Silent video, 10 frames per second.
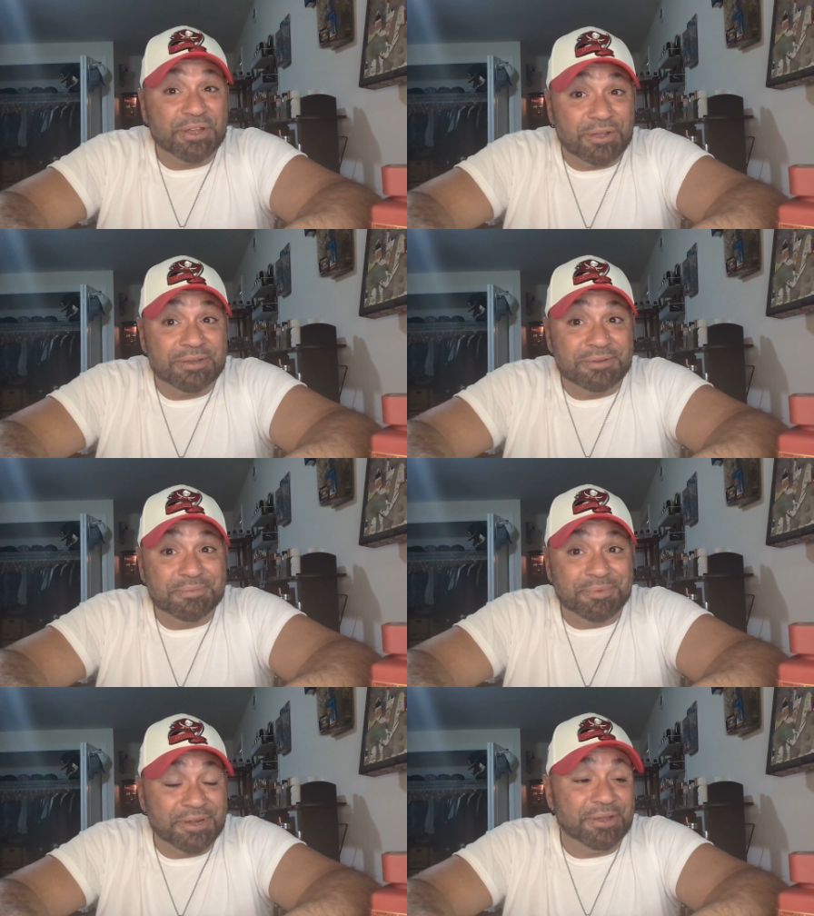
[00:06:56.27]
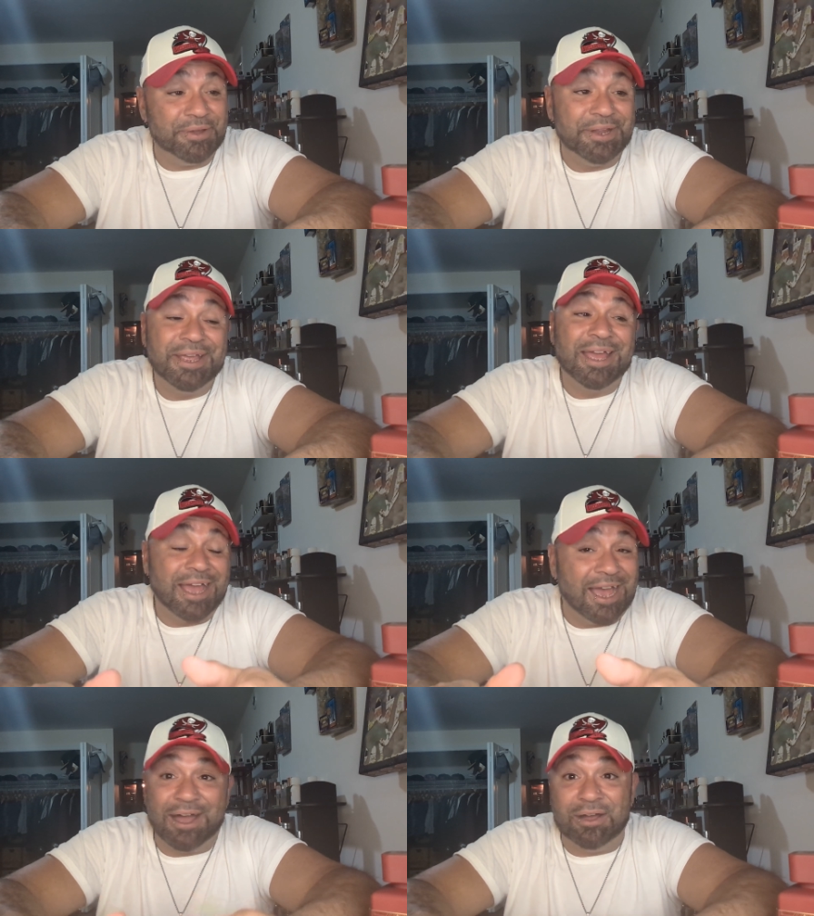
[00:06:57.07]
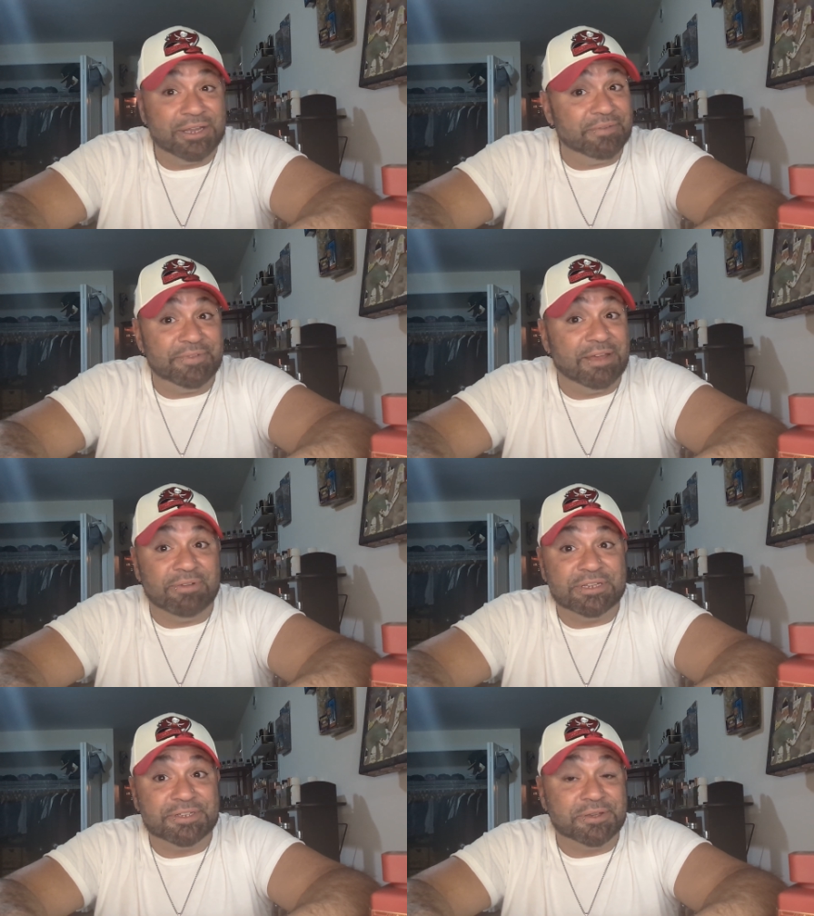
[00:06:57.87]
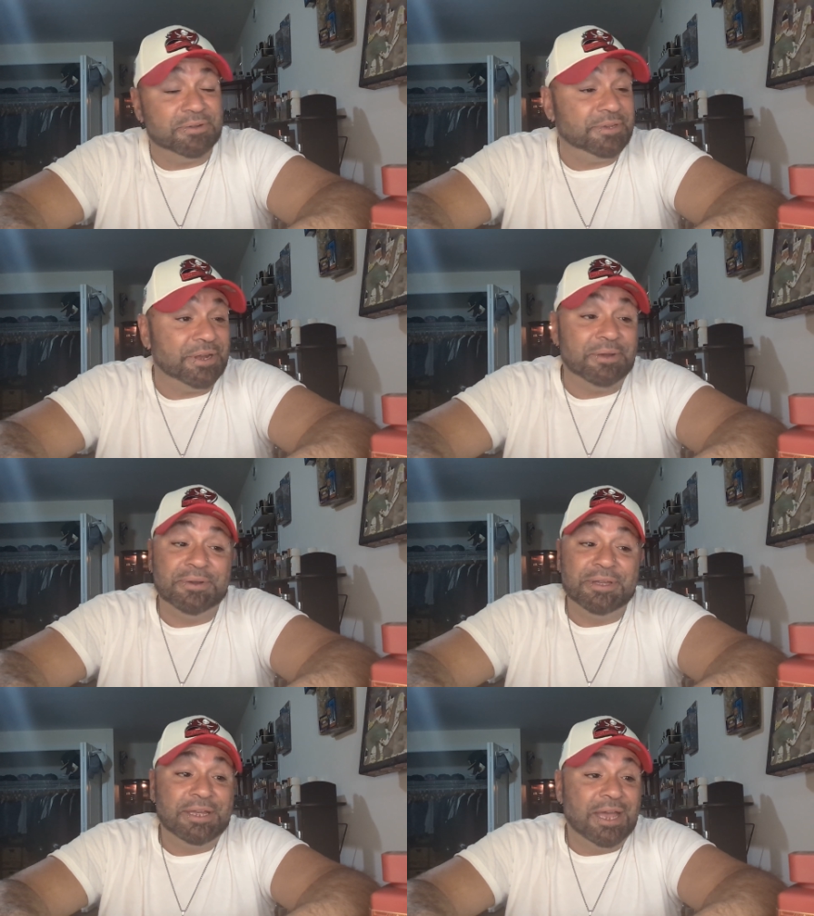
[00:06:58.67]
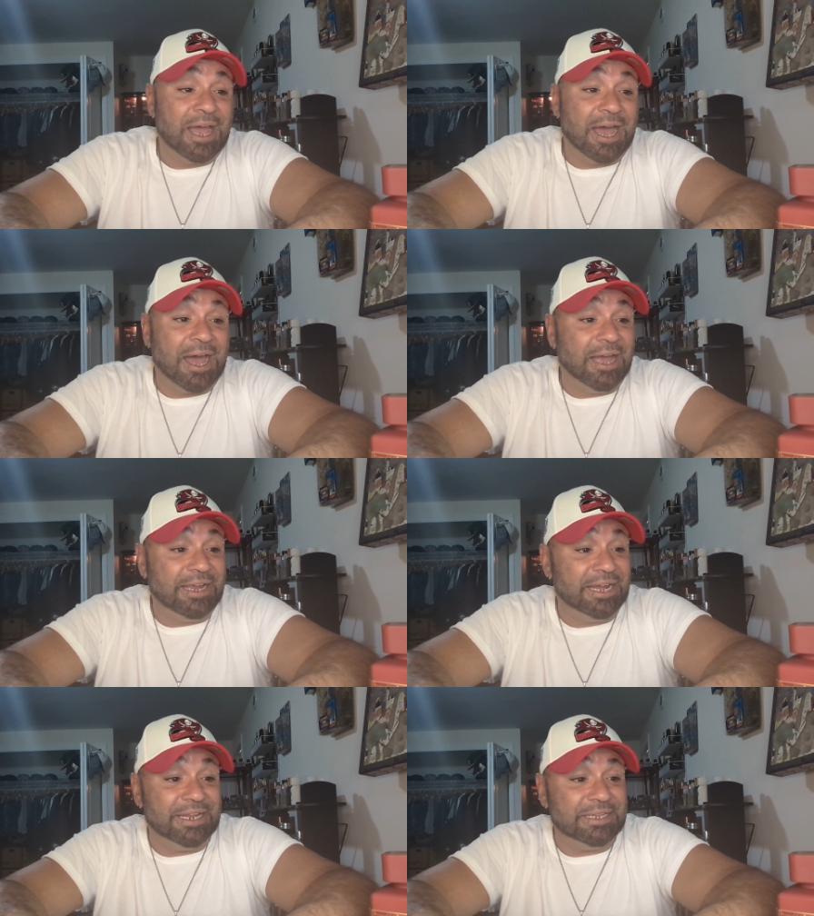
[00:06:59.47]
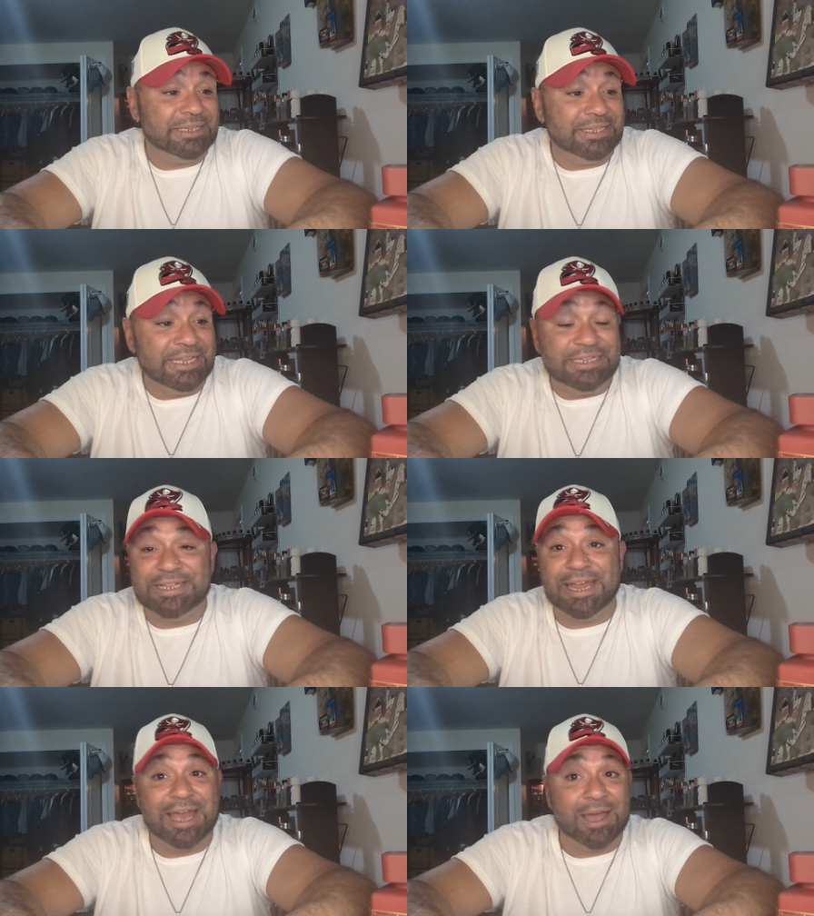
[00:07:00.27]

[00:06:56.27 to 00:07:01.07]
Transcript: good. Pretty good. I'll give devil its due, you know. Uh, I got at least eight